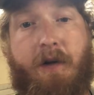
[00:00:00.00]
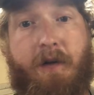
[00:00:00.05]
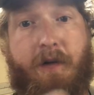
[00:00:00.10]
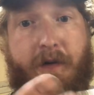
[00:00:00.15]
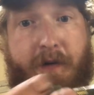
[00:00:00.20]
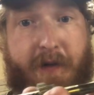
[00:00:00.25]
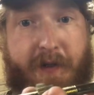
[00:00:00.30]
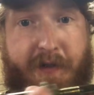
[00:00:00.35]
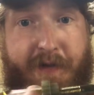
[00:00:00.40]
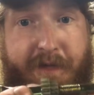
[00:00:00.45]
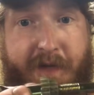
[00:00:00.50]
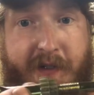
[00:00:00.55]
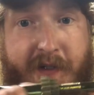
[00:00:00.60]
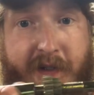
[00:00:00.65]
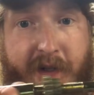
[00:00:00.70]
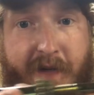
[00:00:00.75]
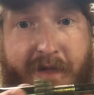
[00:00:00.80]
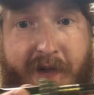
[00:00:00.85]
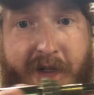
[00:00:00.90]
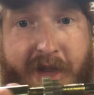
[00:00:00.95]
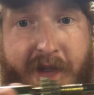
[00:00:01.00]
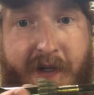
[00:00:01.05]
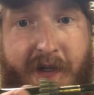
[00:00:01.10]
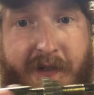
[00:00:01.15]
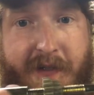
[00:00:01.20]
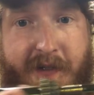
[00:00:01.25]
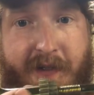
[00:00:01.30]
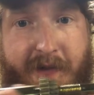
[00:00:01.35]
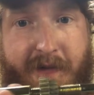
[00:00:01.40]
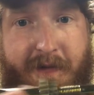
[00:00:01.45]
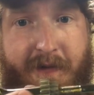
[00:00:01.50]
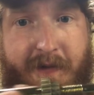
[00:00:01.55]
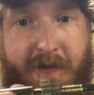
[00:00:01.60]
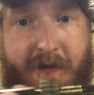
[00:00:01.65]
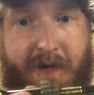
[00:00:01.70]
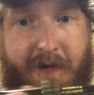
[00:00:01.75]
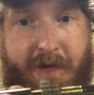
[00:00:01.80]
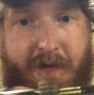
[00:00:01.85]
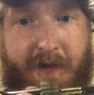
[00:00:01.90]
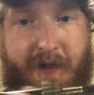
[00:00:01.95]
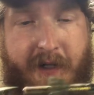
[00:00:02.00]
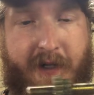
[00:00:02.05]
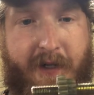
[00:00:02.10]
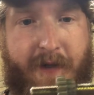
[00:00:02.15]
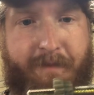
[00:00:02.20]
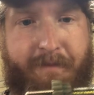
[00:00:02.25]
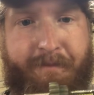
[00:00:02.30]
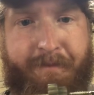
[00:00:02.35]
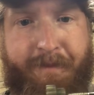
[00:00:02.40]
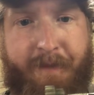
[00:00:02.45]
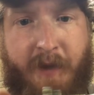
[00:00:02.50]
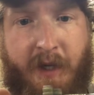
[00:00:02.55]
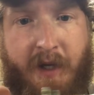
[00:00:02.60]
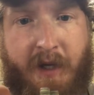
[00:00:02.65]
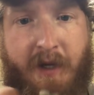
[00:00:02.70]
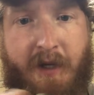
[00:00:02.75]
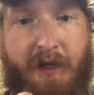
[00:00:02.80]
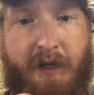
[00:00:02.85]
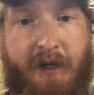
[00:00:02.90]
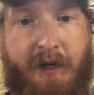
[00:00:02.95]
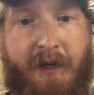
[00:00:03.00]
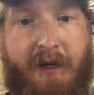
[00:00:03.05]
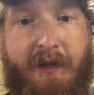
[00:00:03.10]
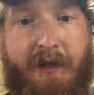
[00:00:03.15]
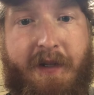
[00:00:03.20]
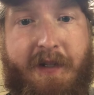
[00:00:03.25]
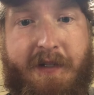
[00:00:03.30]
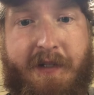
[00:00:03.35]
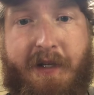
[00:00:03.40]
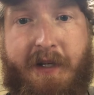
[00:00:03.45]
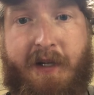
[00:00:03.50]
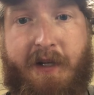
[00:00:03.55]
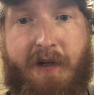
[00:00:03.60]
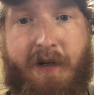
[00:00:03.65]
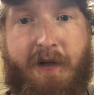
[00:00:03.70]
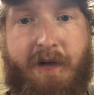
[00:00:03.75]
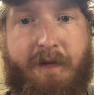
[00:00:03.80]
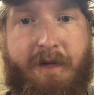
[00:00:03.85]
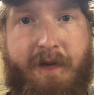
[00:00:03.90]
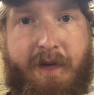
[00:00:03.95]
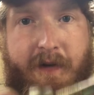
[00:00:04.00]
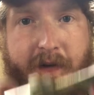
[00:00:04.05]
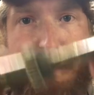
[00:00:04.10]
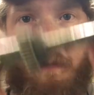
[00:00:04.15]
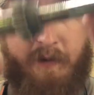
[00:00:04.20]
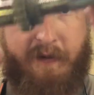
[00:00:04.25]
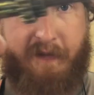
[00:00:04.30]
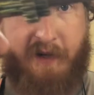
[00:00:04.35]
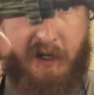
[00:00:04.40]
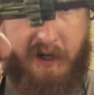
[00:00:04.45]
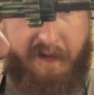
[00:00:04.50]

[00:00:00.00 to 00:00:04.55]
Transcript: This fits on like that, see? Goes right on. This gear, if we look